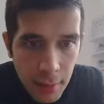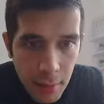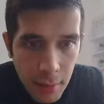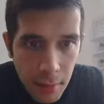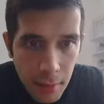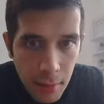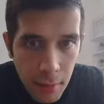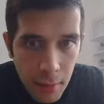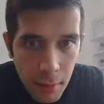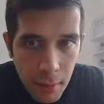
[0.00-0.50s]

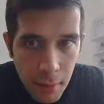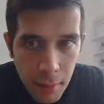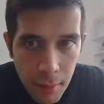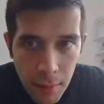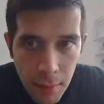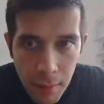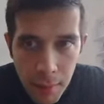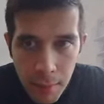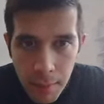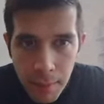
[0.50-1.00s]

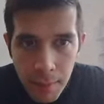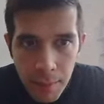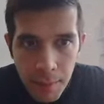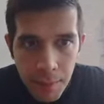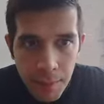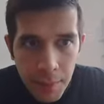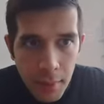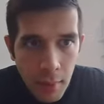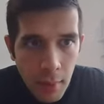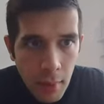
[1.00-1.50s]

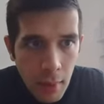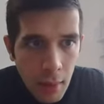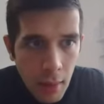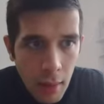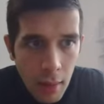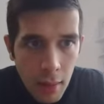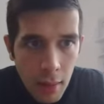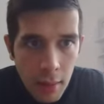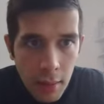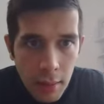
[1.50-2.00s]

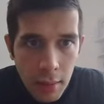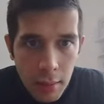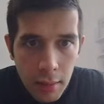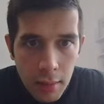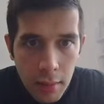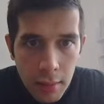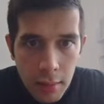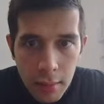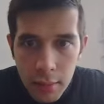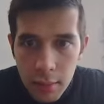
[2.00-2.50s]

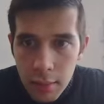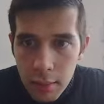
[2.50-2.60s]
(no one is talking)